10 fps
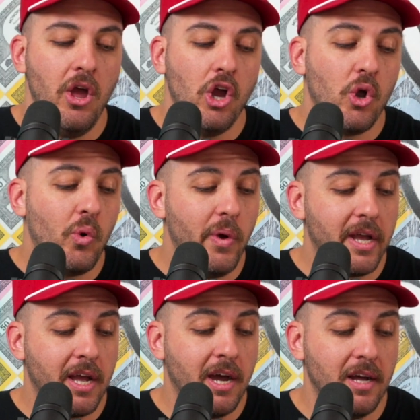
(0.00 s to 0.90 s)

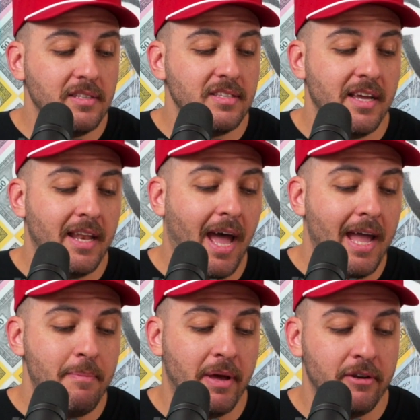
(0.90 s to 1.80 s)
Quick cuts and
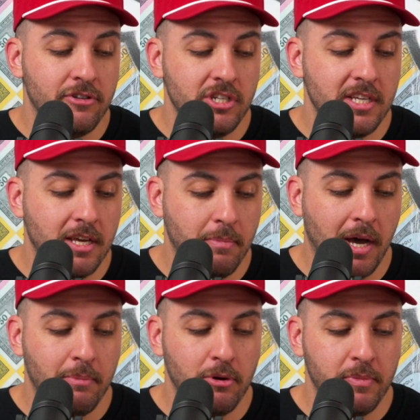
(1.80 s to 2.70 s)
hype energy,
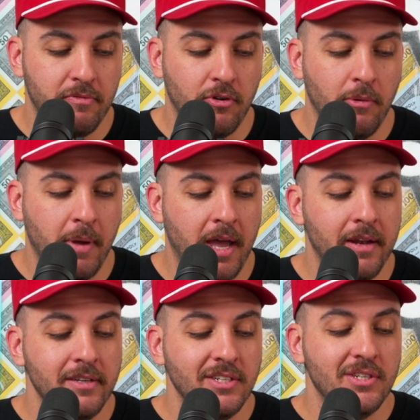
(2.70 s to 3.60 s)
hip-hop open
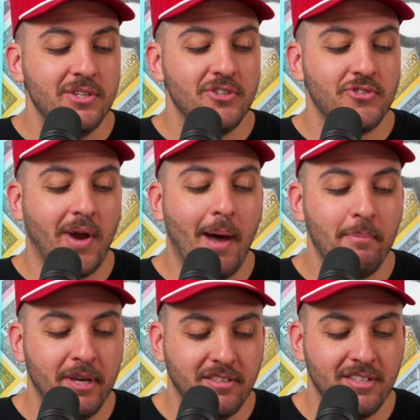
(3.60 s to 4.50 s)
format. Drop
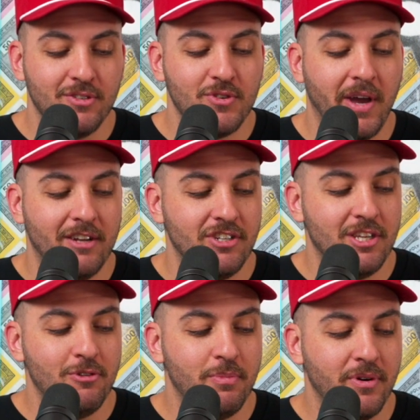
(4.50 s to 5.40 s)
mixing, scratching
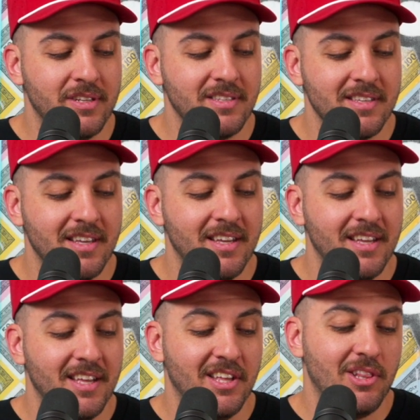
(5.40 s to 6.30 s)
cue points.
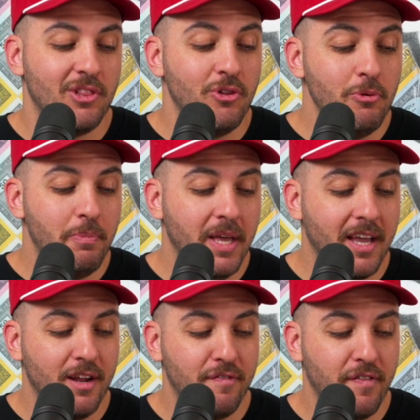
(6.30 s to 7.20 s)
Looping
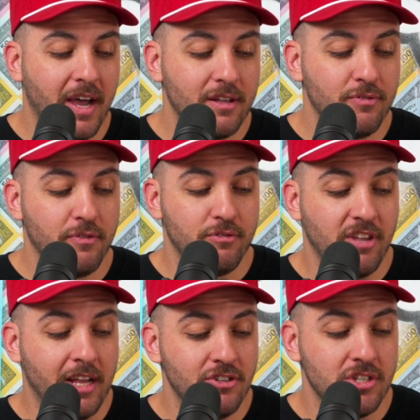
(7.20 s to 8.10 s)
and effects for
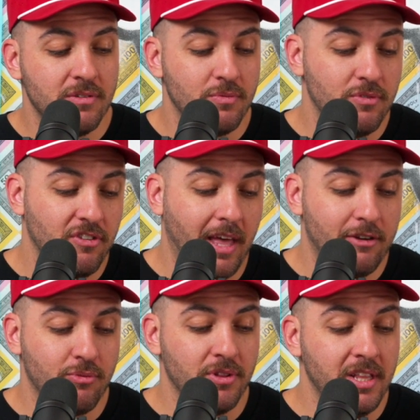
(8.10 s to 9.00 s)

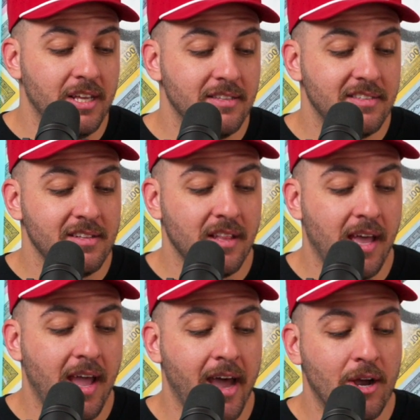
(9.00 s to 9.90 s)
tension/release,
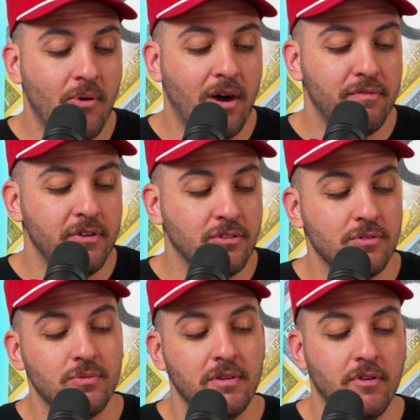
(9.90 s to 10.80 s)
delay, echo out, filter,
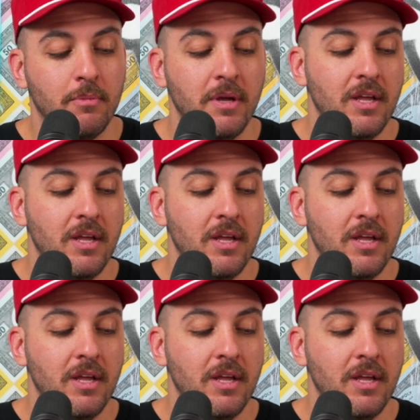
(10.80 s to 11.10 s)
reverb.